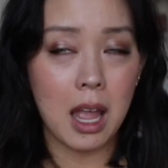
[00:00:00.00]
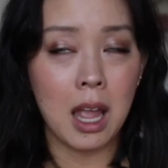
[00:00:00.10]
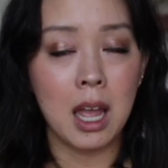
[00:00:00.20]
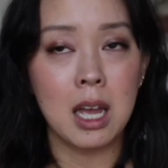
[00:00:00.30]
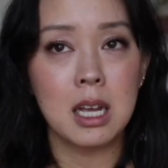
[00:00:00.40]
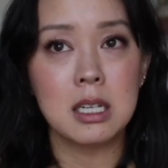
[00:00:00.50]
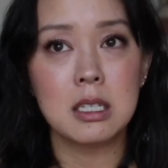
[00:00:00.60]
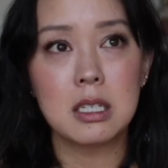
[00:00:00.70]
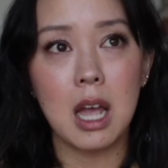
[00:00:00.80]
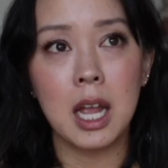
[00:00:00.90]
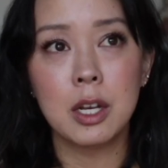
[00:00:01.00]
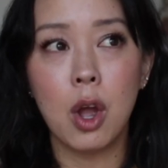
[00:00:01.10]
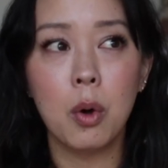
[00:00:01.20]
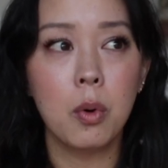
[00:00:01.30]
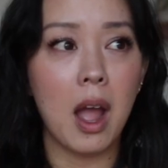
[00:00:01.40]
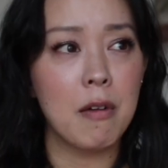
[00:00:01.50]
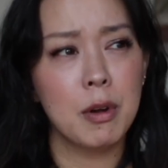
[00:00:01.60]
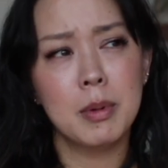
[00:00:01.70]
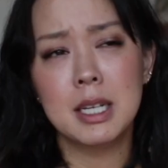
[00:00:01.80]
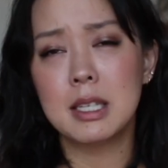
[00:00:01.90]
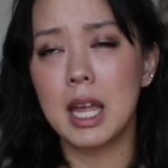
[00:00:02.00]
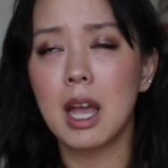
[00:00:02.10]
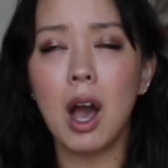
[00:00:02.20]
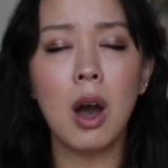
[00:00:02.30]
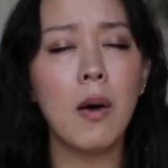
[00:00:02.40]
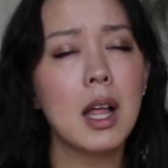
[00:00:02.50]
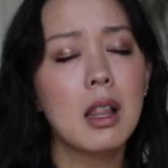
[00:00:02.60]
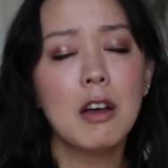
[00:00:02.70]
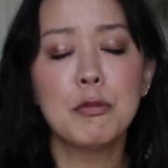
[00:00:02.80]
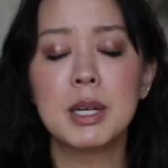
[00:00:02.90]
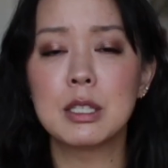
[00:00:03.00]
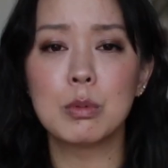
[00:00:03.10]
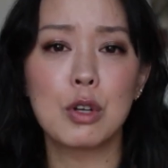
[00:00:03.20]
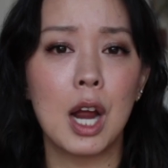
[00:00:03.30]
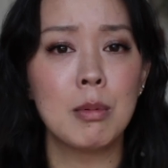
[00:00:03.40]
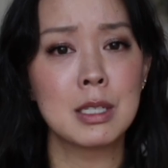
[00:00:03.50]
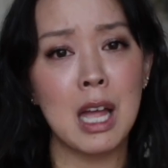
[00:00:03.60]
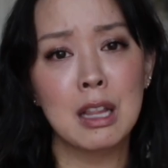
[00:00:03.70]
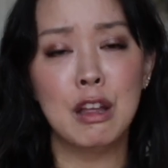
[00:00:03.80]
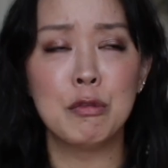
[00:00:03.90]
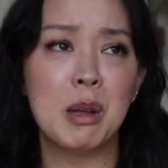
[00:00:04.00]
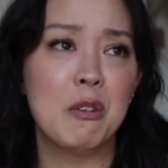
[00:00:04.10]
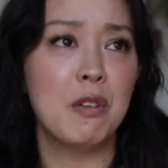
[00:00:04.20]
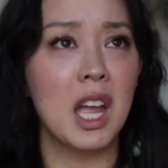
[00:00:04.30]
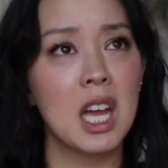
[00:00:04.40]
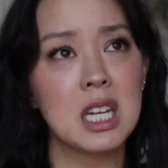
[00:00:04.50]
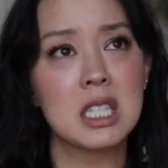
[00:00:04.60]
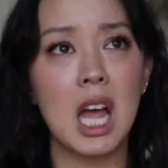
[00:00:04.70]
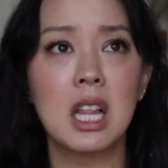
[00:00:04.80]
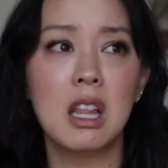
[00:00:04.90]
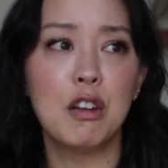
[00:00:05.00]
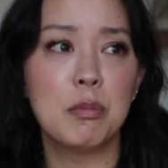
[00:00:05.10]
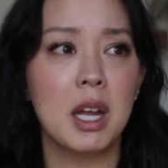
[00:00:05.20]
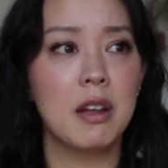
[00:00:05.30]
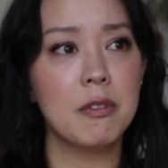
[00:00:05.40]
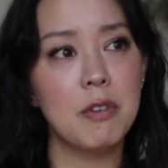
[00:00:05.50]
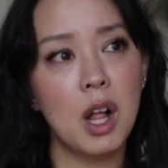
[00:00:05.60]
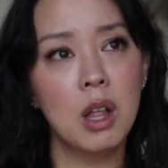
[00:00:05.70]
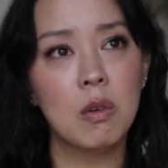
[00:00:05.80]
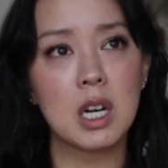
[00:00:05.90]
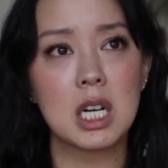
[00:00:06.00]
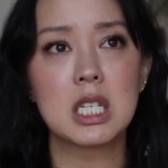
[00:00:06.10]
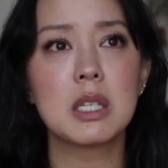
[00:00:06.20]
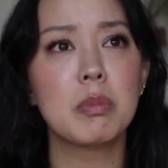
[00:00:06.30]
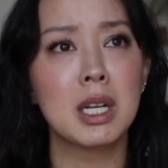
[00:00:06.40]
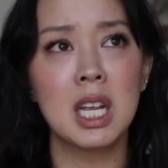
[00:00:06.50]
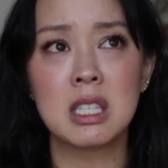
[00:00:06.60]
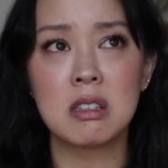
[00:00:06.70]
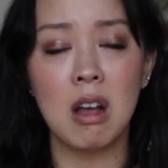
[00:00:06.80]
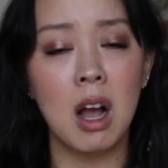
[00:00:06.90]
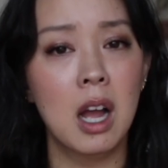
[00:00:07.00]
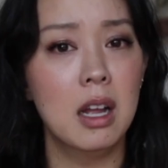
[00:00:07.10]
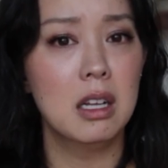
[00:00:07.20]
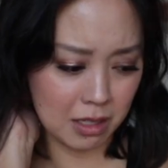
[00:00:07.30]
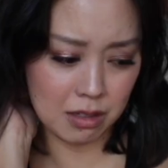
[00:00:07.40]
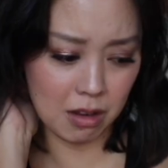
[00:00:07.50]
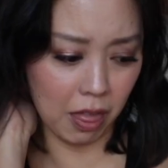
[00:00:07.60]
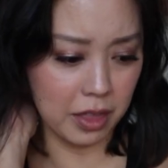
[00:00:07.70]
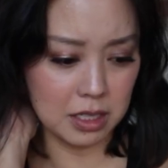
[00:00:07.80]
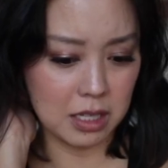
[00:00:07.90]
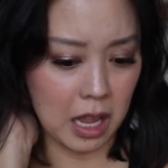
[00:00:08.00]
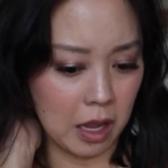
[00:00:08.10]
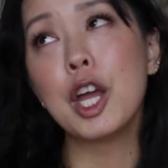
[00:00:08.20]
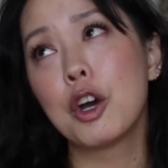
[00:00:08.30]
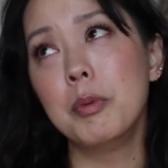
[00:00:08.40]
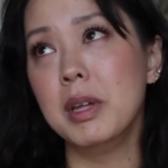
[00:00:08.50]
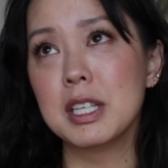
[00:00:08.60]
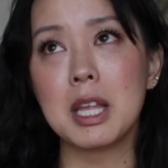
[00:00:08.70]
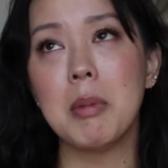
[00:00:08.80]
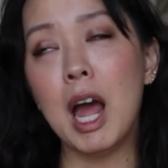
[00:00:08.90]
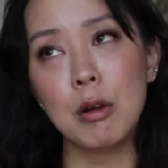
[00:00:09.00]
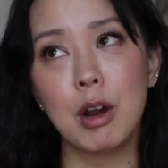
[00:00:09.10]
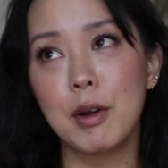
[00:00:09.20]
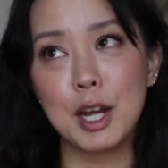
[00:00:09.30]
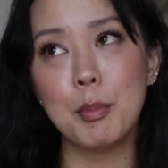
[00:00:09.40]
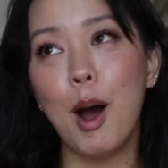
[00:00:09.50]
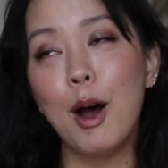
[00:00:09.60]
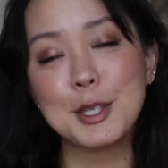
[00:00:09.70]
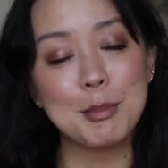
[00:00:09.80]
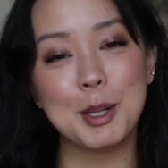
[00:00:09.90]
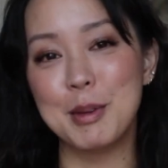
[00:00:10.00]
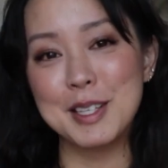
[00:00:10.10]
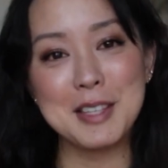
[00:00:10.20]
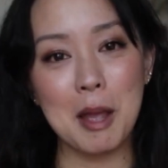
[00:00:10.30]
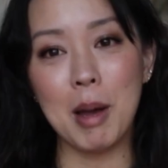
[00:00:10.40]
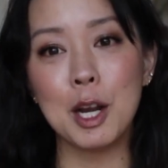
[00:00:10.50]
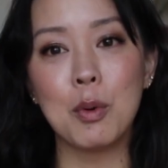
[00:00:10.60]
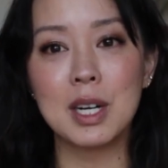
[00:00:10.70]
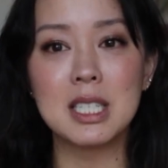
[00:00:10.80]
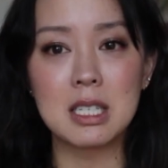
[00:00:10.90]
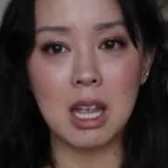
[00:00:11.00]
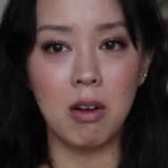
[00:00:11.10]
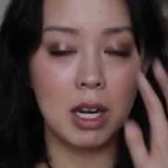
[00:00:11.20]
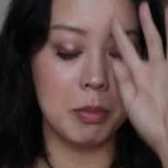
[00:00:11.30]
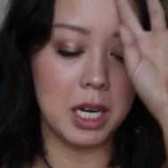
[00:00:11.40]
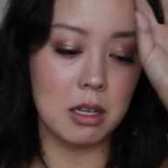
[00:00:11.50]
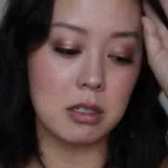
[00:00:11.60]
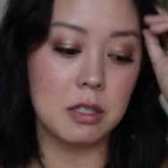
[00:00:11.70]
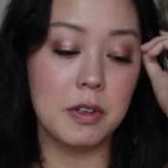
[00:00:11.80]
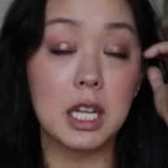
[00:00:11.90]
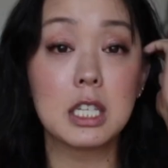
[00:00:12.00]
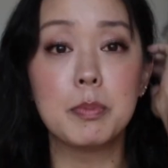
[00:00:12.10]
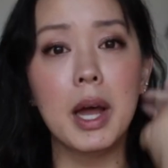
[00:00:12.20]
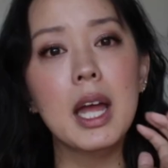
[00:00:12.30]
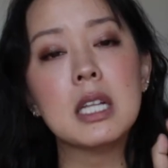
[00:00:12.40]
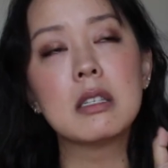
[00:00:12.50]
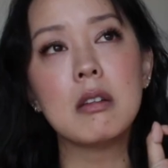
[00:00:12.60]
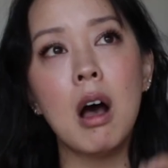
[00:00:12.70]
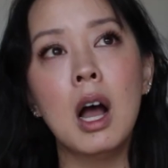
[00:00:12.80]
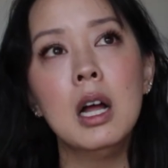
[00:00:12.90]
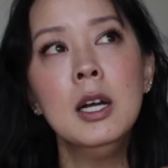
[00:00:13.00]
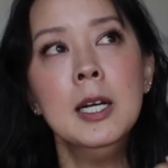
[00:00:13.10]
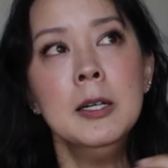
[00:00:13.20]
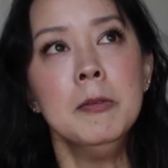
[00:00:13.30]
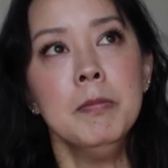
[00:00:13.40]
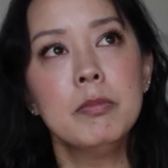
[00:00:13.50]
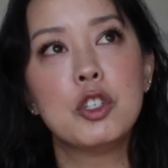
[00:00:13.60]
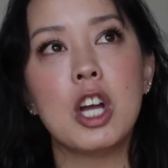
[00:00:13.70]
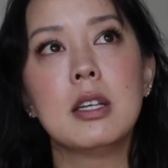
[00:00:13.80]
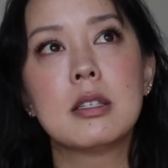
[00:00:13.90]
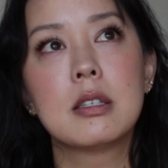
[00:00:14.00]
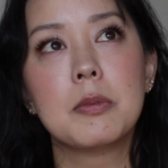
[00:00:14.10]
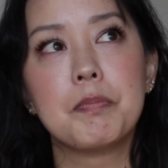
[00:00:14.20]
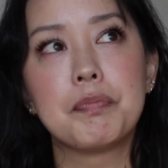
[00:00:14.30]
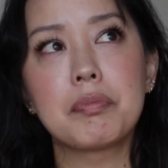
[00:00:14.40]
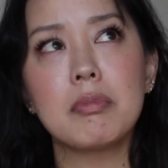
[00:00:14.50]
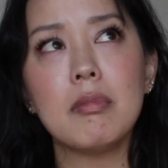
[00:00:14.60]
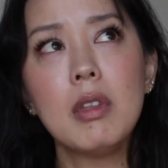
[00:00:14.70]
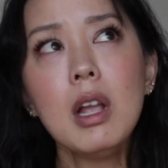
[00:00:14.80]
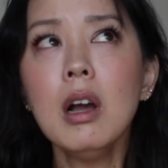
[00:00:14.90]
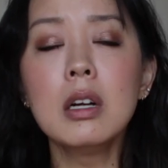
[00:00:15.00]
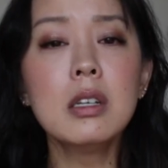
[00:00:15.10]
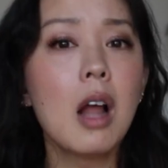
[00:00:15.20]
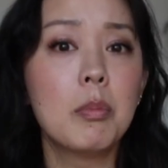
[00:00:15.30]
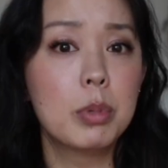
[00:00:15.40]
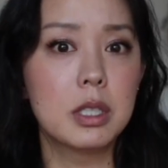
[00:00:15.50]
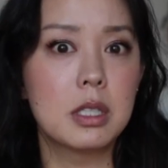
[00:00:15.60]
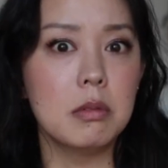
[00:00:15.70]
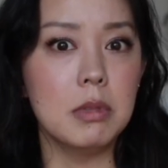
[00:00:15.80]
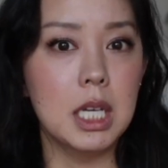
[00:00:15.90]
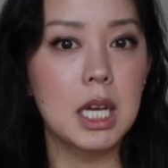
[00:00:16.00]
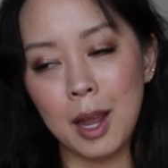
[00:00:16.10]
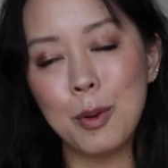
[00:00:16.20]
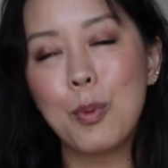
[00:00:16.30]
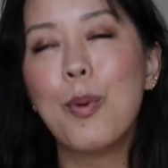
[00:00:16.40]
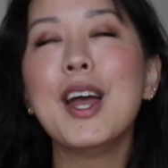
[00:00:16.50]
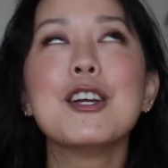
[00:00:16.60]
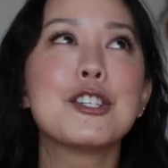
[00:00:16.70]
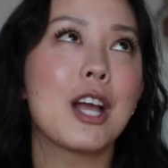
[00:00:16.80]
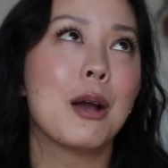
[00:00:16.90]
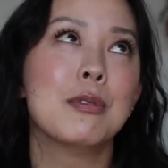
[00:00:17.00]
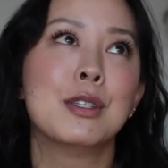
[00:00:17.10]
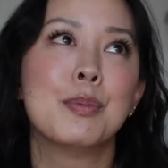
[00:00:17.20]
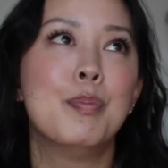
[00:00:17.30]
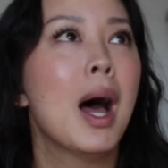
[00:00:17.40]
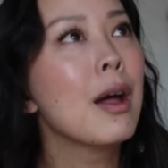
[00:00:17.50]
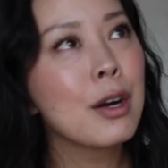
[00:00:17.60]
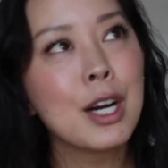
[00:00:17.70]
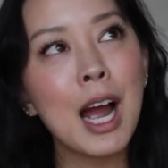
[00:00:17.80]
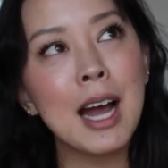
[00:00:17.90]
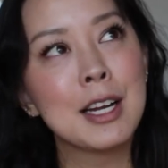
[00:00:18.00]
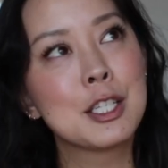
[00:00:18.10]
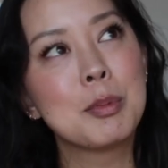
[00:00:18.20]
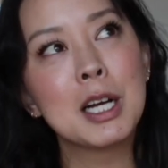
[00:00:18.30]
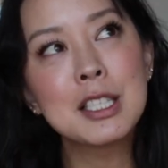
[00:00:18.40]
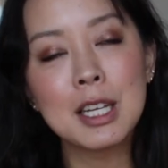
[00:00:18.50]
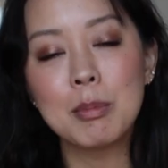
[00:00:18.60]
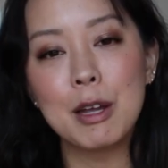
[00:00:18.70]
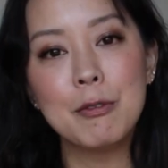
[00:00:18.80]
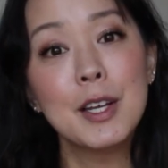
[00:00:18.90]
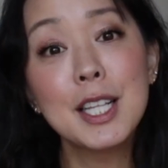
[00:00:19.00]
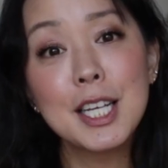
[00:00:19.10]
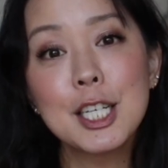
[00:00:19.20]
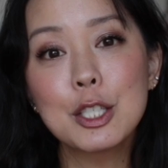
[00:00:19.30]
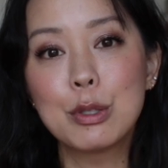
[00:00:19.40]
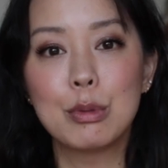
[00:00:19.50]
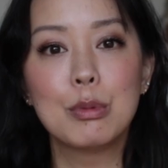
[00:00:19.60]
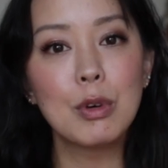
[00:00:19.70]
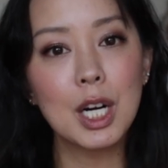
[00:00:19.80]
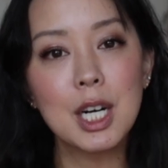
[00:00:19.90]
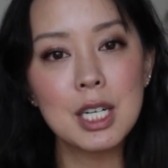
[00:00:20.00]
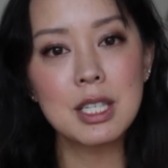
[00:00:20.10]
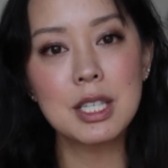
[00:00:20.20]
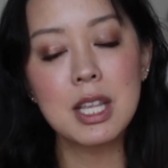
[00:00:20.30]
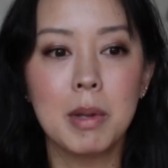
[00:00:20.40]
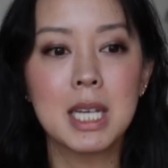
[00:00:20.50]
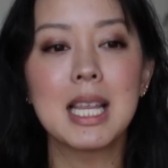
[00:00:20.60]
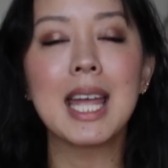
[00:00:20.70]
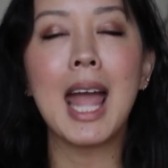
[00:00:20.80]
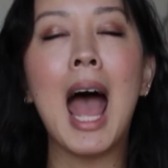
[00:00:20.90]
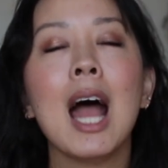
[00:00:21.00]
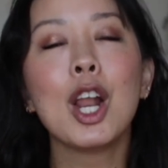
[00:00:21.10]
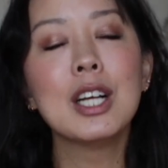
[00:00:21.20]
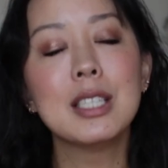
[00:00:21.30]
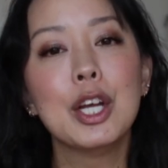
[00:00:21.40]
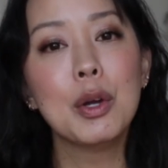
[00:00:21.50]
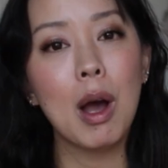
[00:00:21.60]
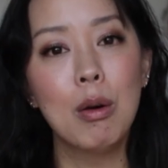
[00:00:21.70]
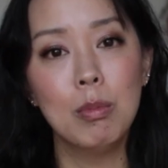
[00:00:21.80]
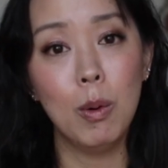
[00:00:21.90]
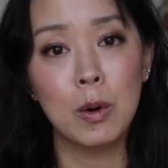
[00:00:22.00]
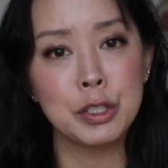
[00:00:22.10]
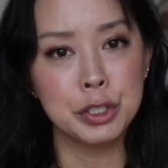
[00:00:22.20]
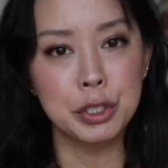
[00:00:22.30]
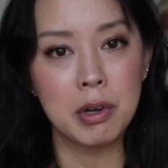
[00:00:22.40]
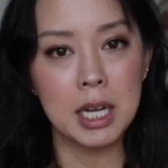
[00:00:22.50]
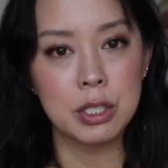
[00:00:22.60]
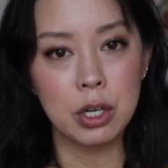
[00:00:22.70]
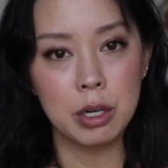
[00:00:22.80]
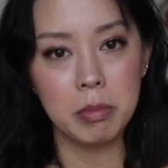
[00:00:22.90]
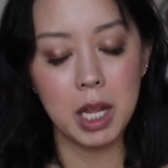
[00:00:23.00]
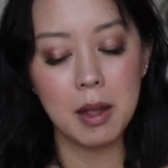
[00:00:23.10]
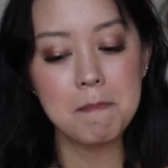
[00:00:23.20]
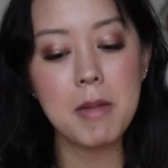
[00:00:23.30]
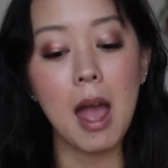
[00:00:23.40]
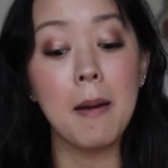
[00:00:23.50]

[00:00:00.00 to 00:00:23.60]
And I know everybody's like, oh, I love my subscribers, I love my fans, I love my followers, but it's not the same. It could be the same, I don't know, it could possibly be the same. I don't want to discount anybody else's feelings, but it's not just a number to me. I wish I was better at expressing my feelings through words, because I cannot tell you how important you guys are to me.